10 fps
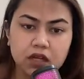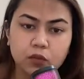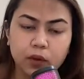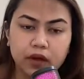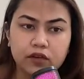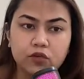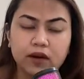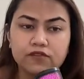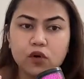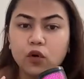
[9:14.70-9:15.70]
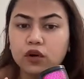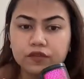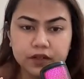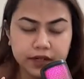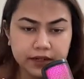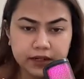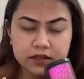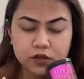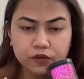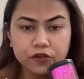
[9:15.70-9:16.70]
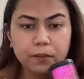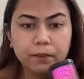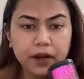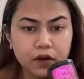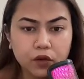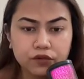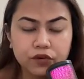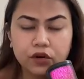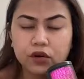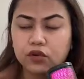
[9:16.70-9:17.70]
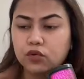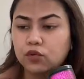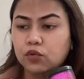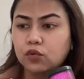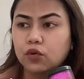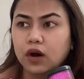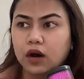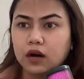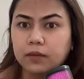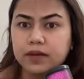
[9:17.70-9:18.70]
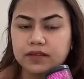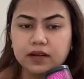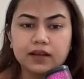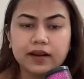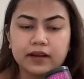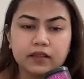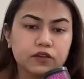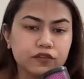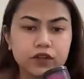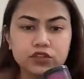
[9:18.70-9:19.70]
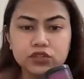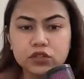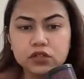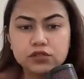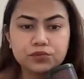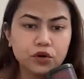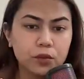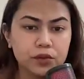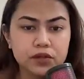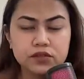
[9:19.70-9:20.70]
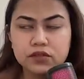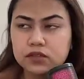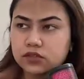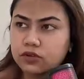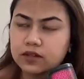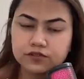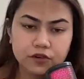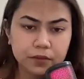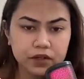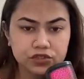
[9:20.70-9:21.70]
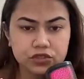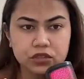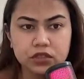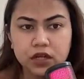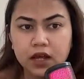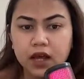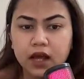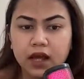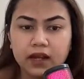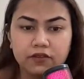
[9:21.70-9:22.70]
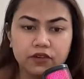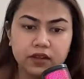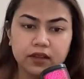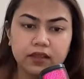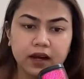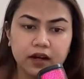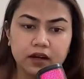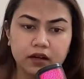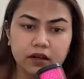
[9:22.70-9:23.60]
where you have all of the details of your paid offer, you are basically writing the features, promises, transformation, and everything that